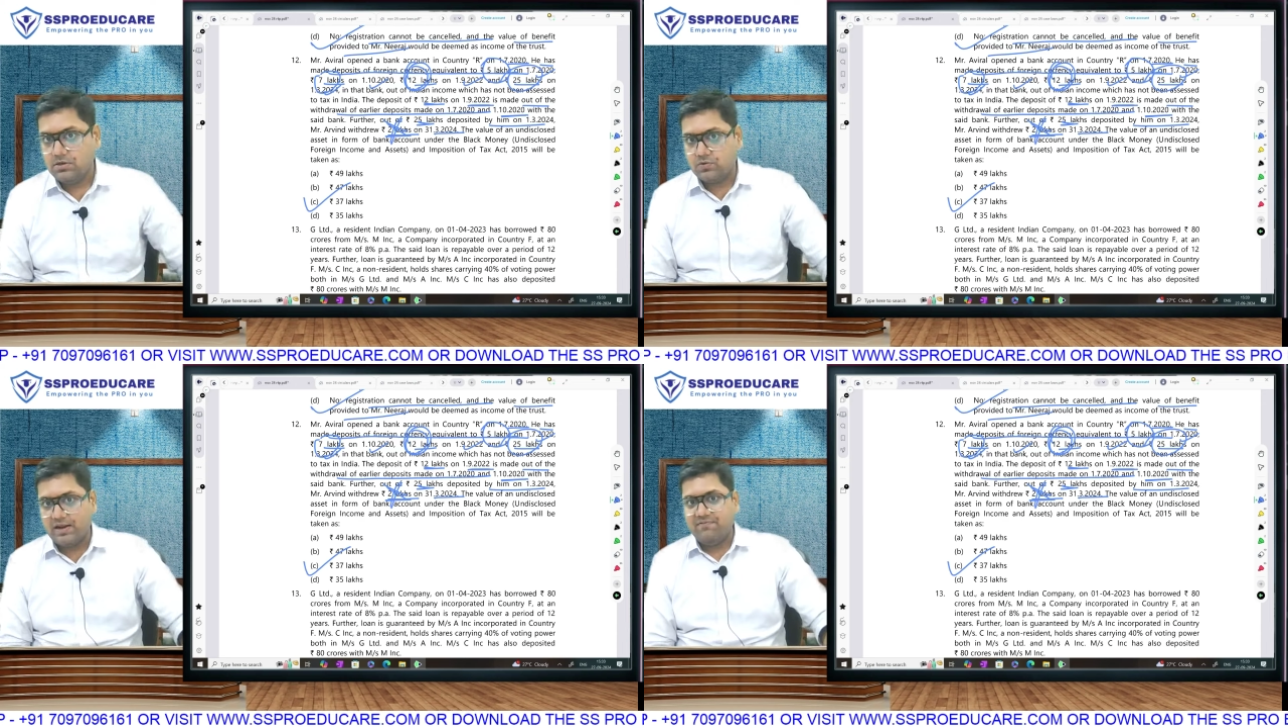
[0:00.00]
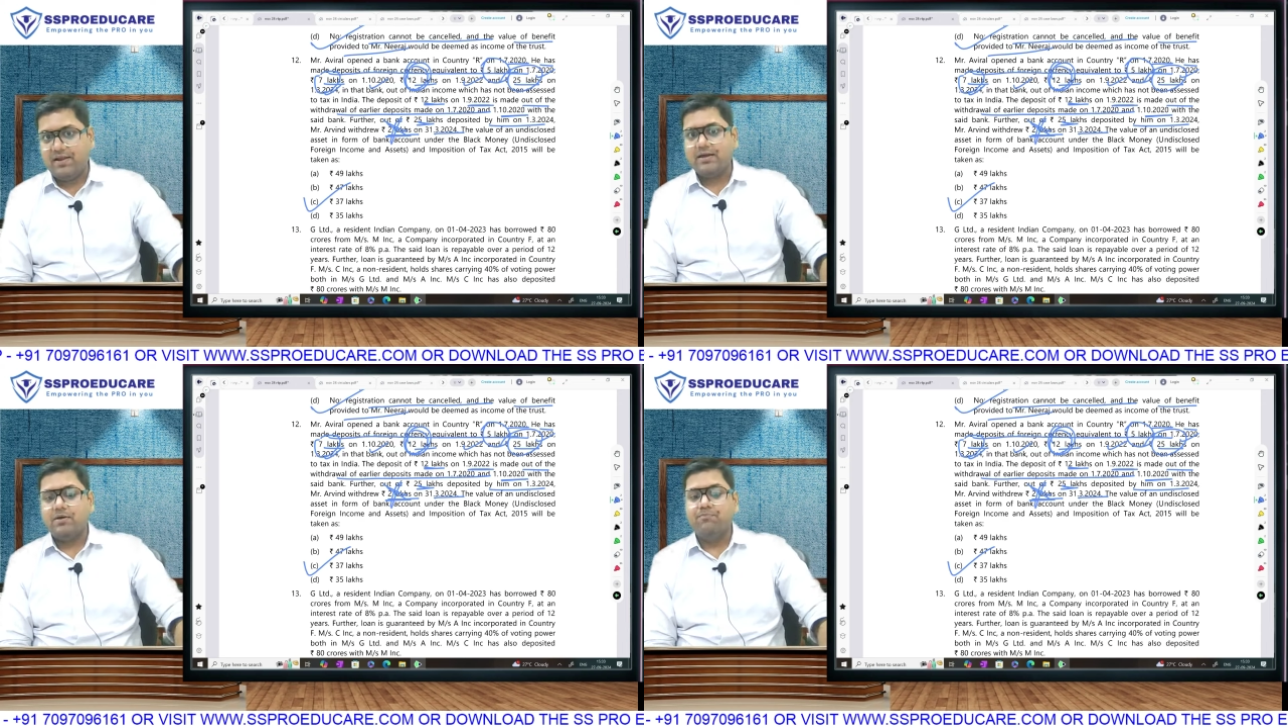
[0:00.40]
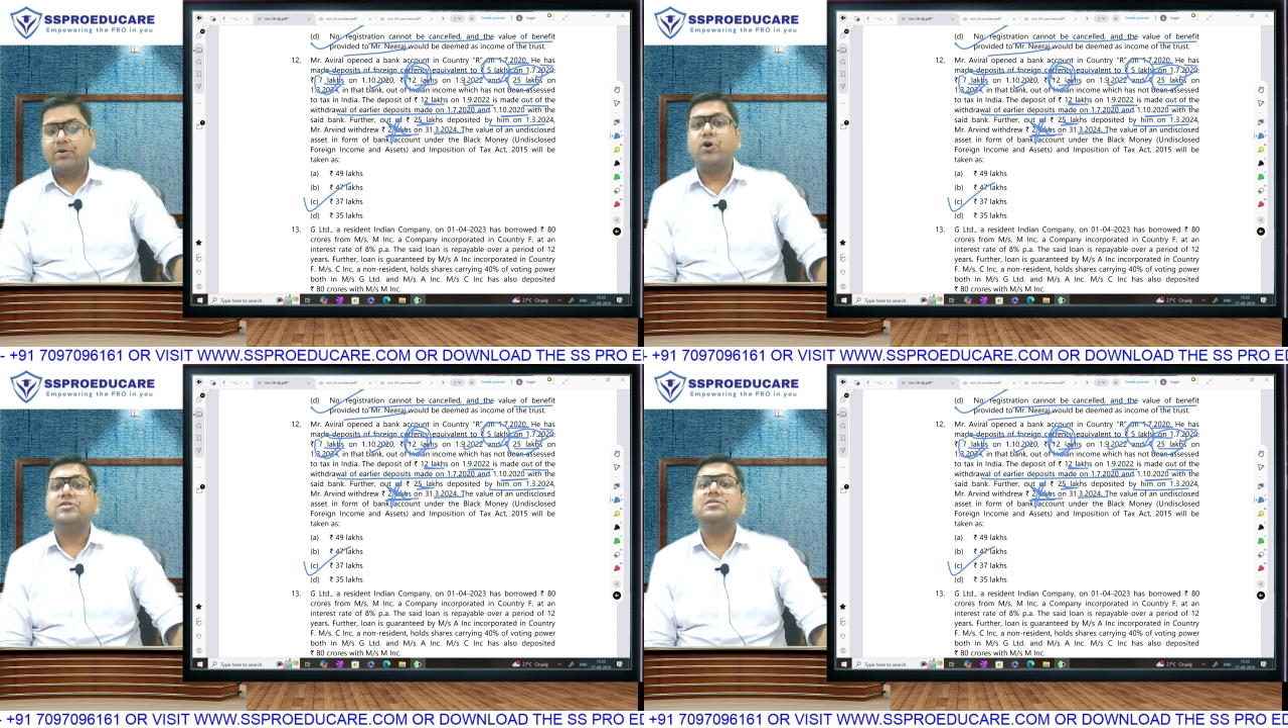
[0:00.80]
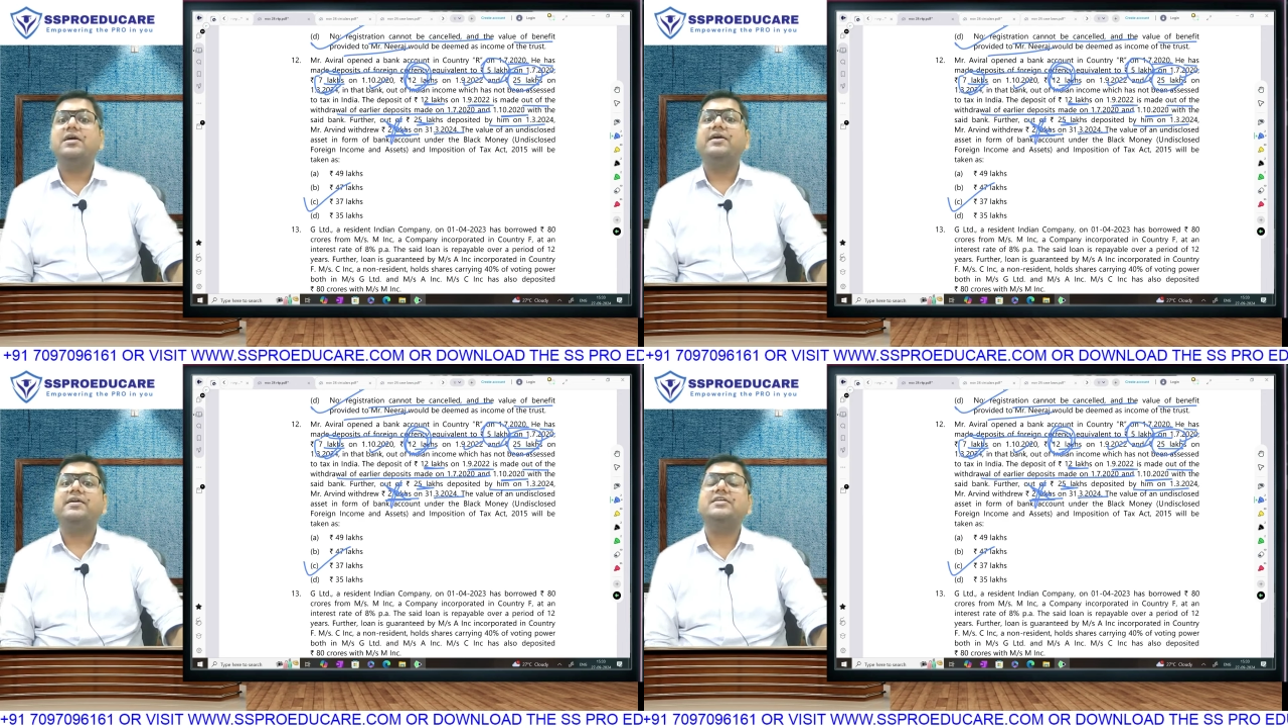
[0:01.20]
12 lakh because
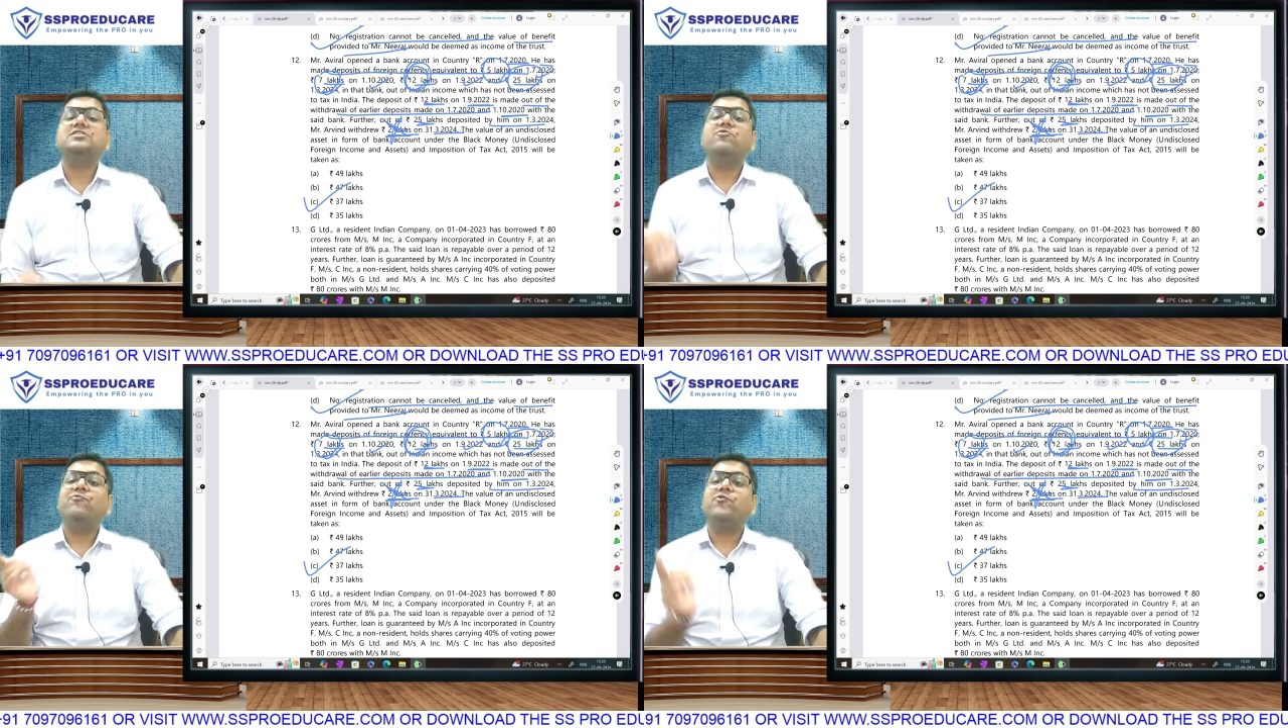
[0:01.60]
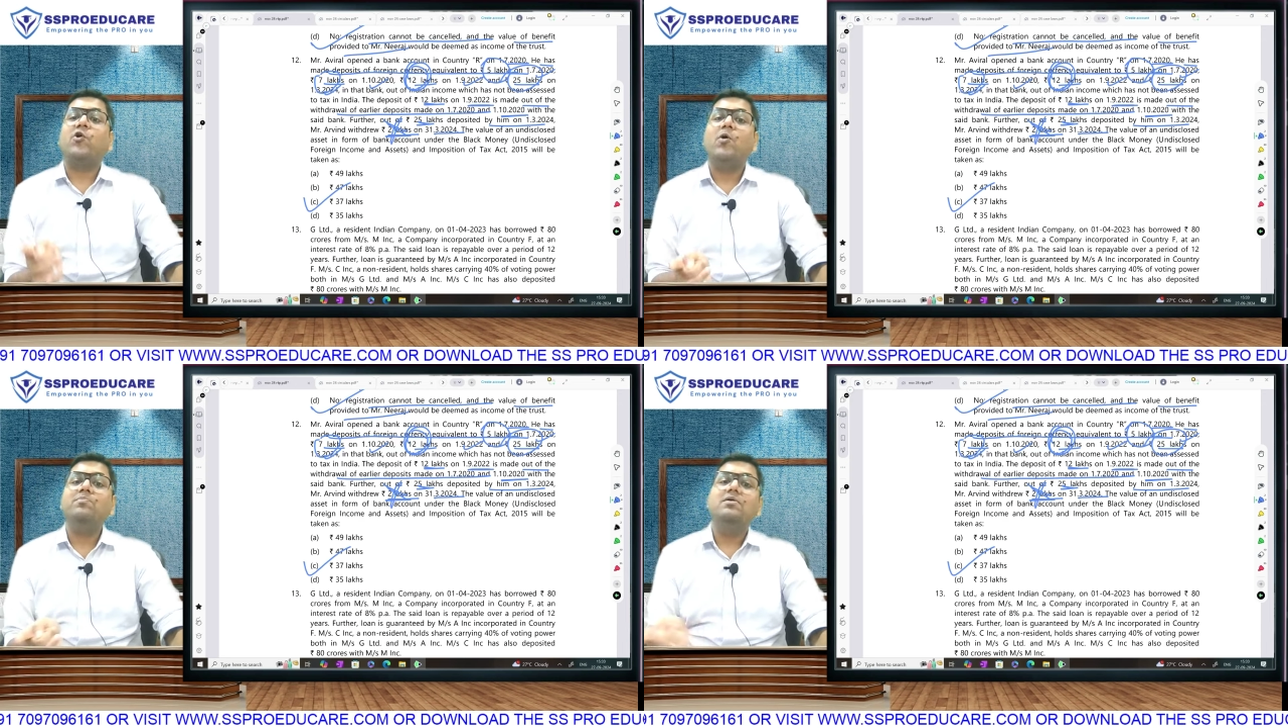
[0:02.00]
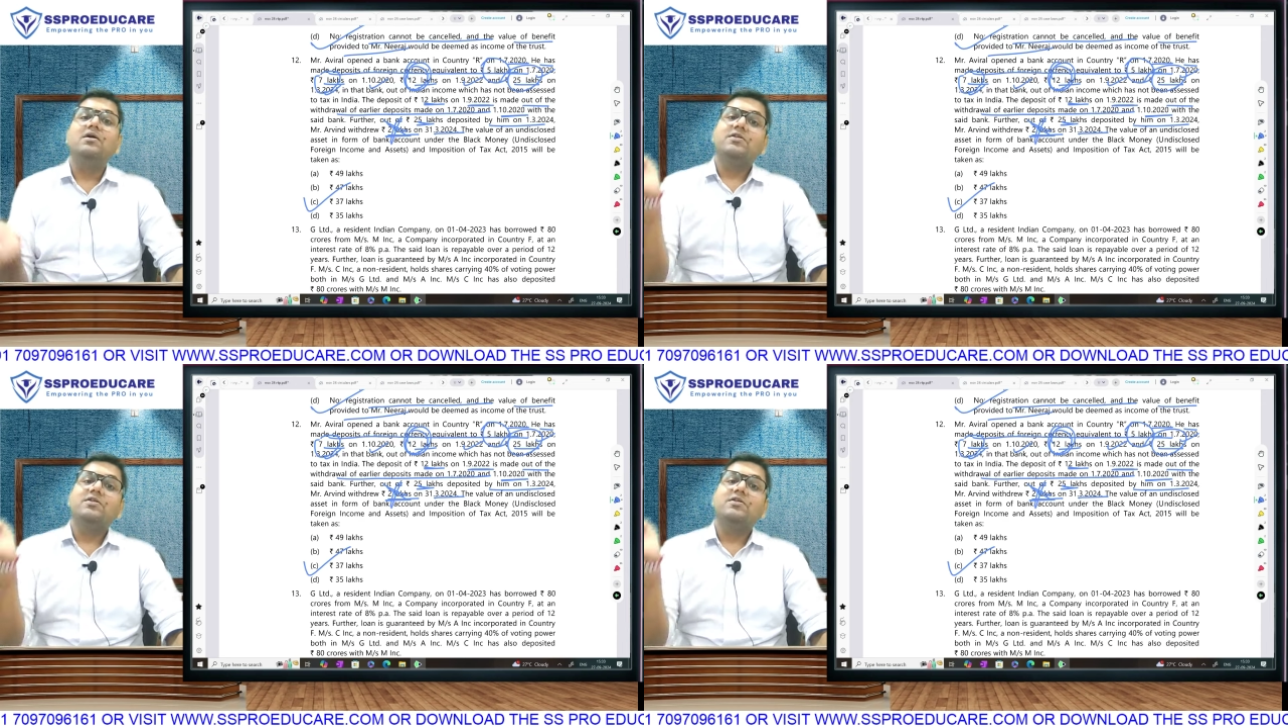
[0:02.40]
it is from